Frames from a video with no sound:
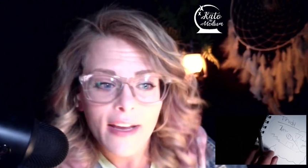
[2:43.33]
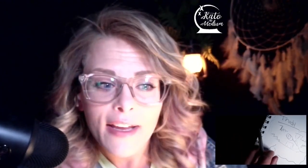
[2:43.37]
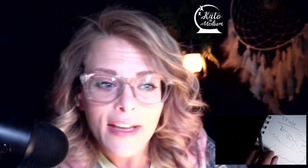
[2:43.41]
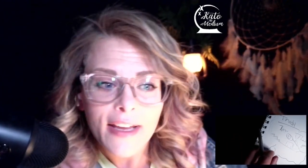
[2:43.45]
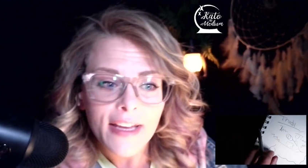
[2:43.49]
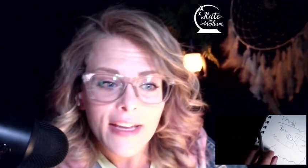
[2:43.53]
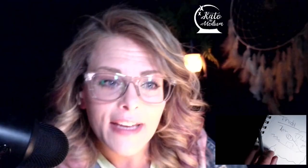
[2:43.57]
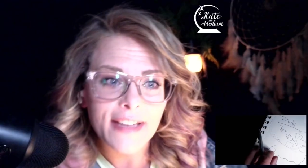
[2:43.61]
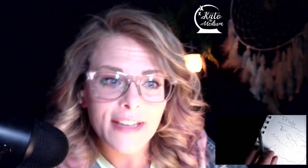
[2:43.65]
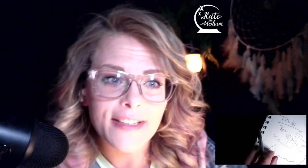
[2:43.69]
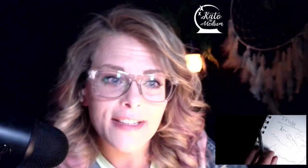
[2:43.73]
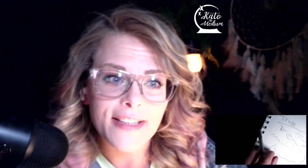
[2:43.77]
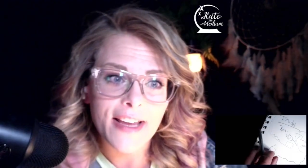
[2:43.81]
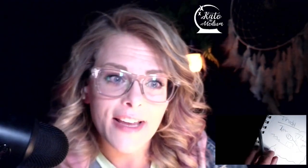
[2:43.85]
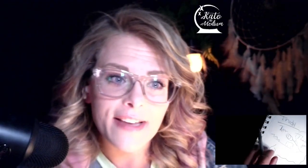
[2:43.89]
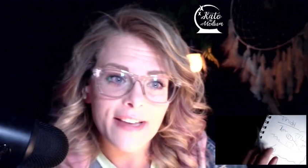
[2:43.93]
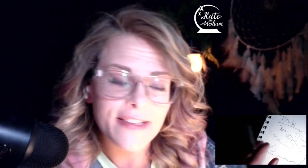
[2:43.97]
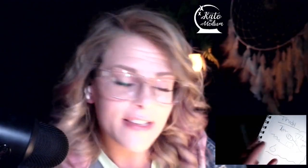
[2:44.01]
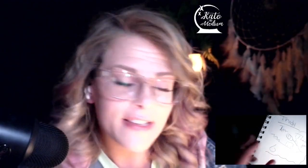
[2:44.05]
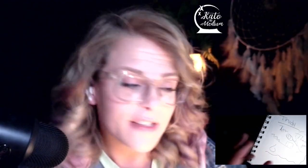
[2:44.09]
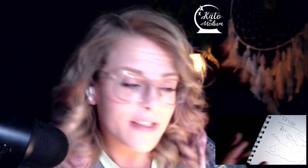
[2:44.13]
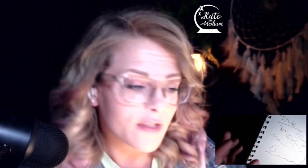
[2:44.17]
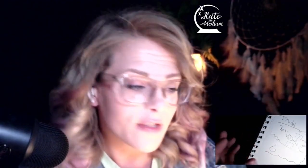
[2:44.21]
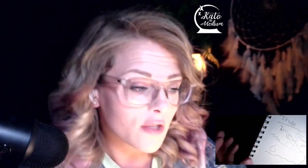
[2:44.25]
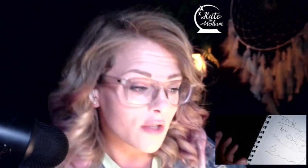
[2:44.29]
he
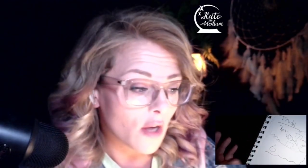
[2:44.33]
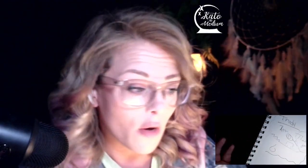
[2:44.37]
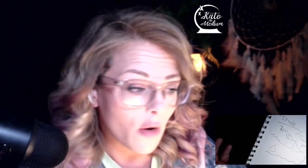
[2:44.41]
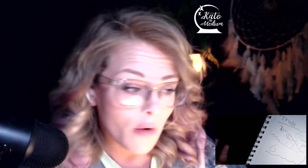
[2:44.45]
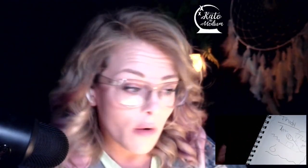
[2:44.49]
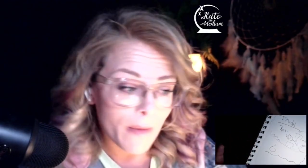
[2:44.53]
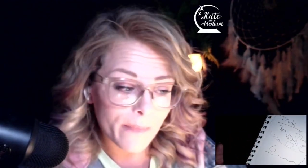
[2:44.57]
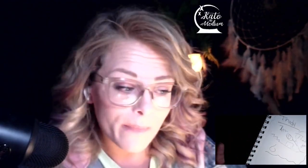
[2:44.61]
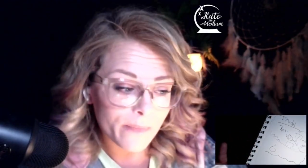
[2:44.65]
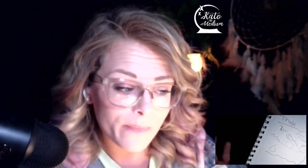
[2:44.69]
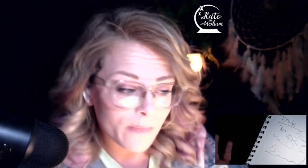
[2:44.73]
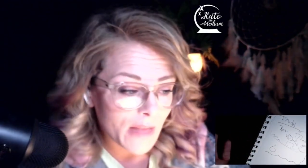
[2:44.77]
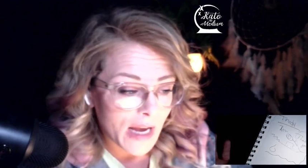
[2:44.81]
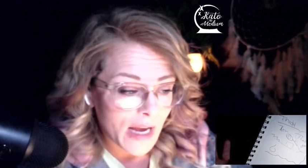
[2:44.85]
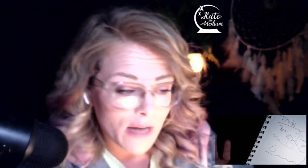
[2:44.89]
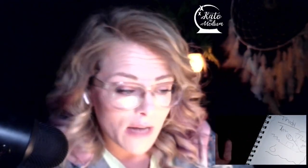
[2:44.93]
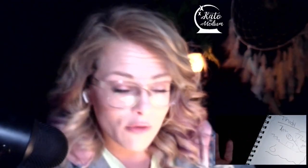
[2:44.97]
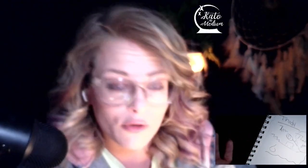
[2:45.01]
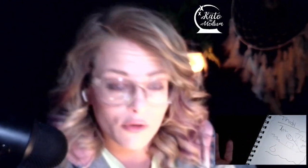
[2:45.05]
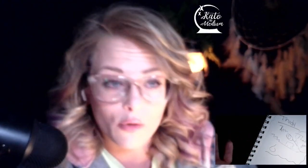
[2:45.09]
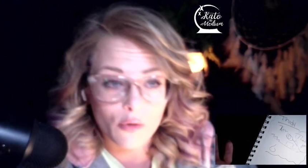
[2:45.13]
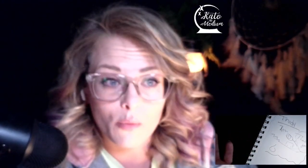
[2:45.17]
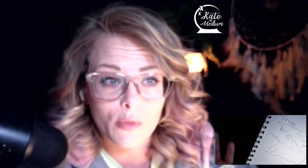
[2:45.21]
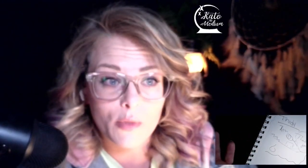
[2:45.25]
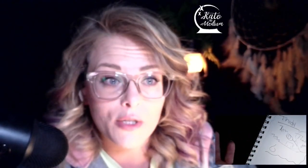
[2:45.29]
says. And so I
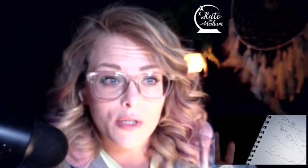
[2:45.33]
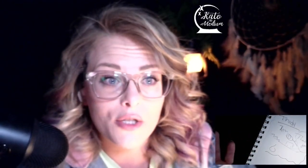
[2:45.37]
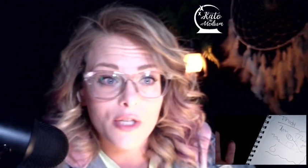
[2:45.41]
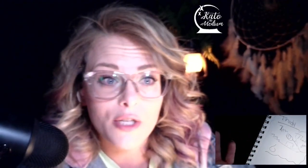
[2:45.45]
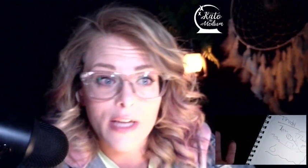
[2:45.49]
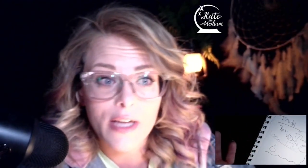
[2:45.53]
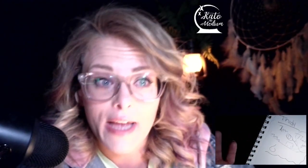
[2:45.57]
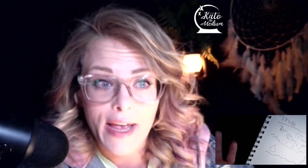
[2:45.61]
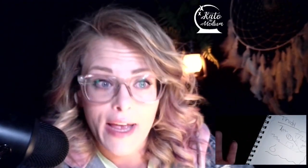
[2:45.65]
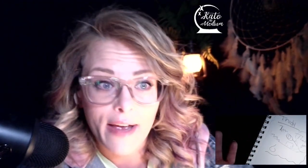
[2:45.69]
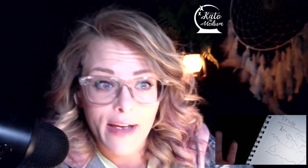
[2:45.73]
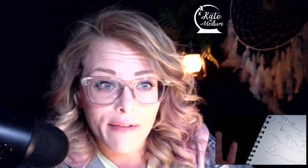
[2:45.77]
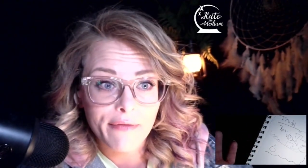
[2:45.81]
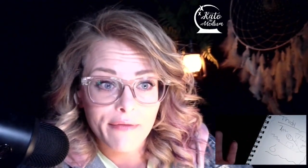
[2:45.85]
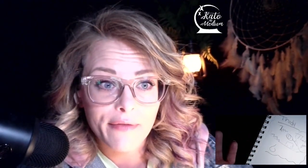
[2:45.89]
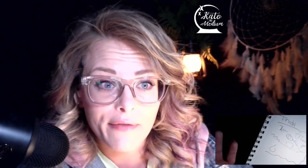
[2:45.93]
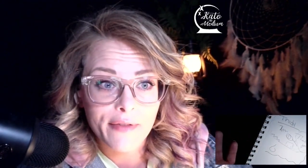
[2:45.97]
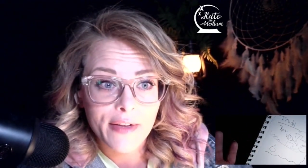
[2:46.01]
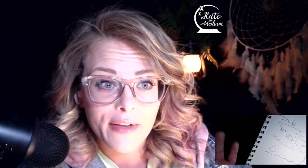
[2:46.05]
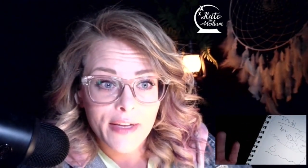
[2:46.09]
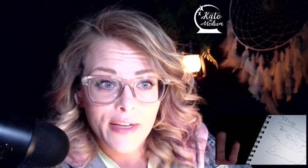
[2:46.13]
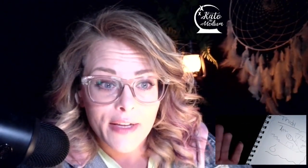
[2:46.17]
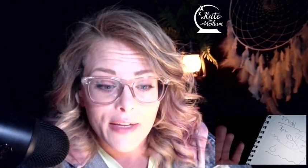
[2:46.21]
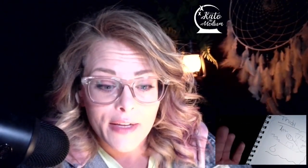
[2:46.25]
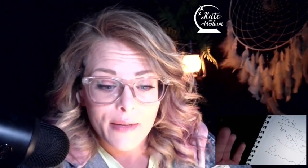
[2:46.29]
don't know what you have,
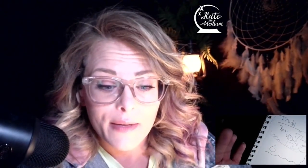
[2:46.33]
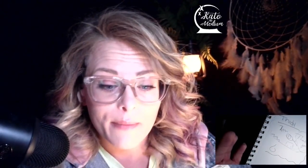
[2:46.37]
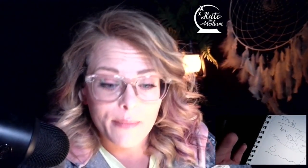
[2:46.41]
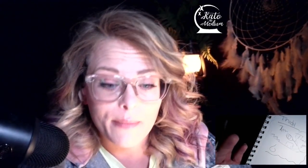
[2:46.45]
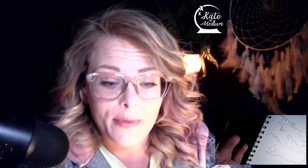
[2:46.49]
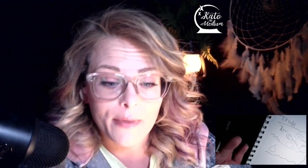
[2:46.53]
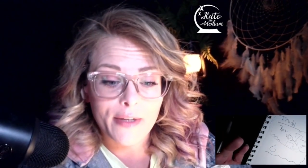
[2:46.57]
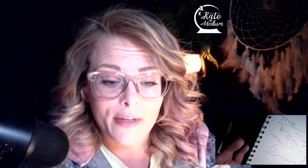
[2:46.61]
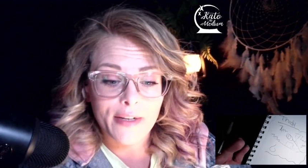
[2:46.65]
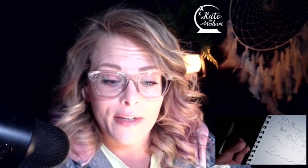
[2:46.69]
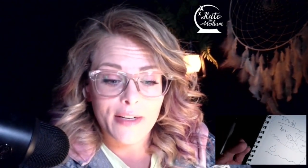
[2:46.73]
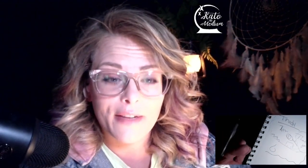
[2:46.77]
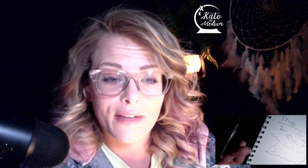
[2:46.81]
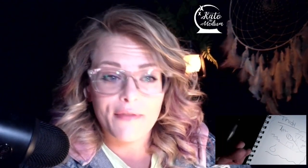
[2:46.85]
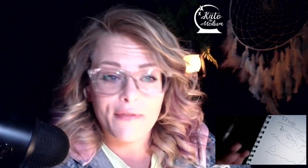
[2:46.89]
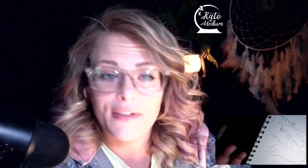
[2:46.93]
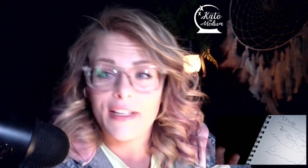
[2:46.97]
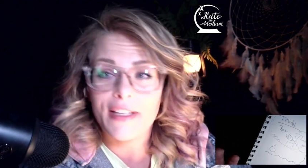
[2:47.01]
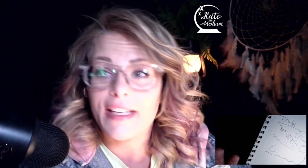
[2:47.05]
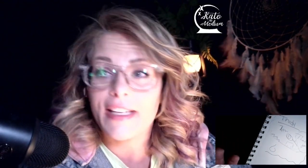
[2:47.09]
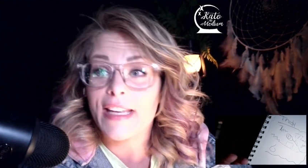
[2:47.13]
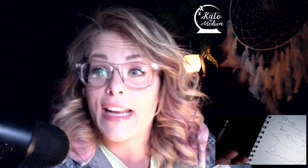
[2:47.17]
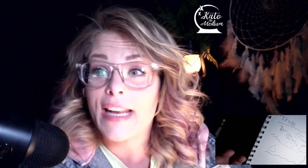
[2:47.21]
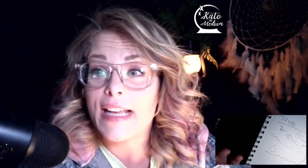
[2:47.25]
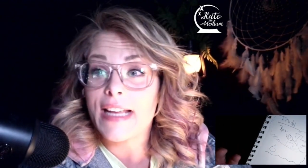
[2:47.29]
but I feel
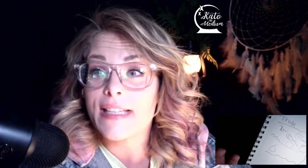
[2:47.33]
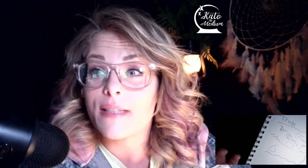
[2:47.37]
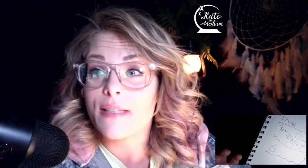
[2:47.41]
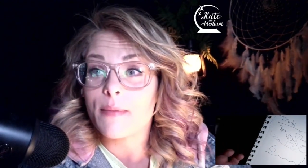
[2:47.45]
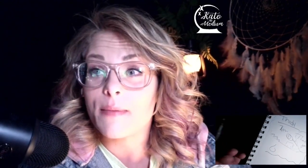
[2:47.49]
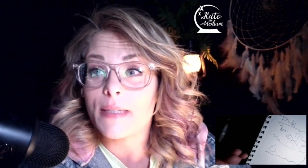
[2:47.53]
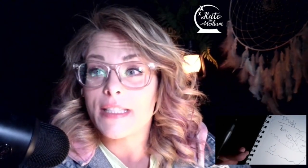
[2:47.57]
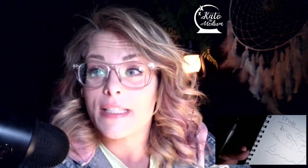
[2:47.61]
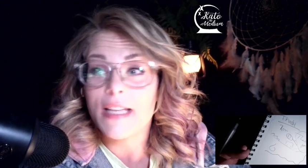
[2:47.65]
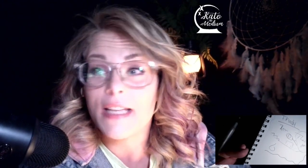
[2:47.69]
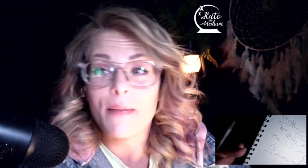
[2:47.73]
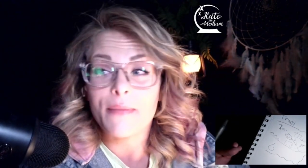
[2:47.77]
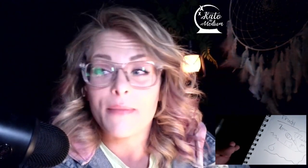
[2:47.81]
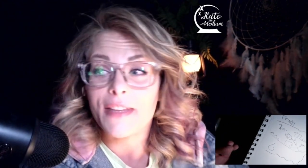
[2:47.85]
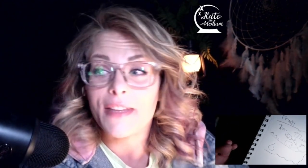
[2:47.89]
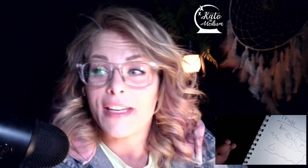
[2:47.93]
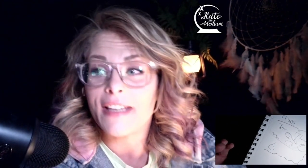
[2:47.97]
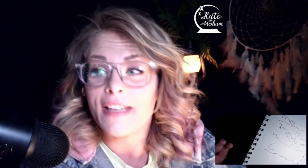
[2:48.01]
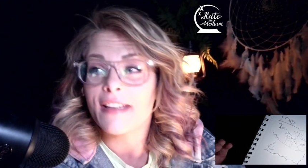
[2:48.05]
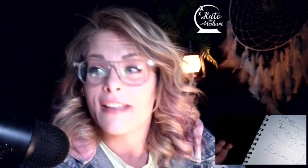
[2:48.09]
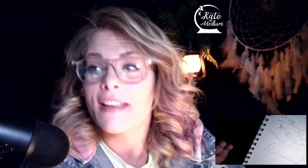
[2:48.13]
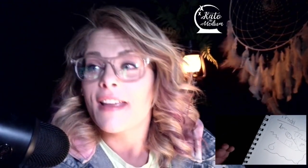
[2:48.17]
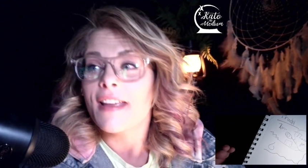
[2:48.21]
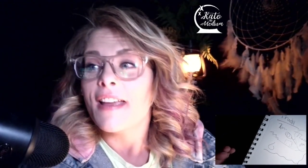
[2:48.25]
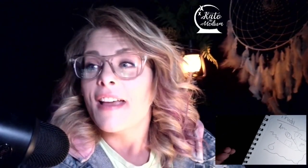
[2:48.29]
like it has to be
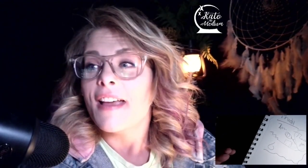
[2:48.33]
something.